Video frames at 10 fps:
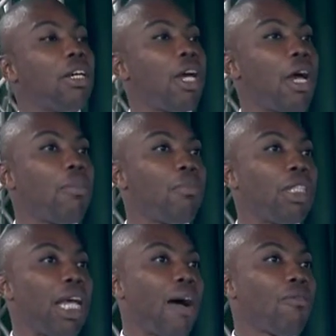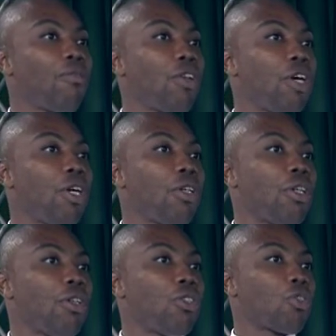um, they have
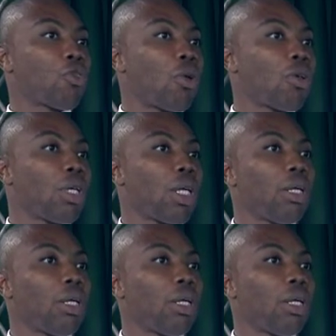a, a strong